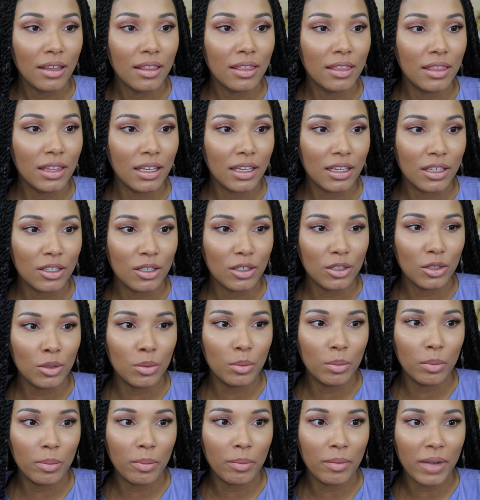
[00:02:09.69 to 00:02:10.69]
then you
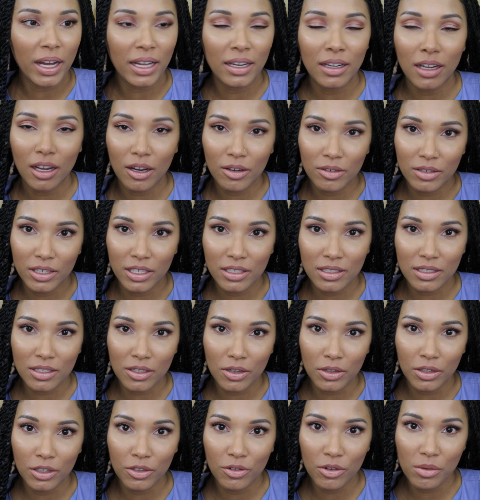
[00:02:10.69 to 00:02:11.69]
might not necessarily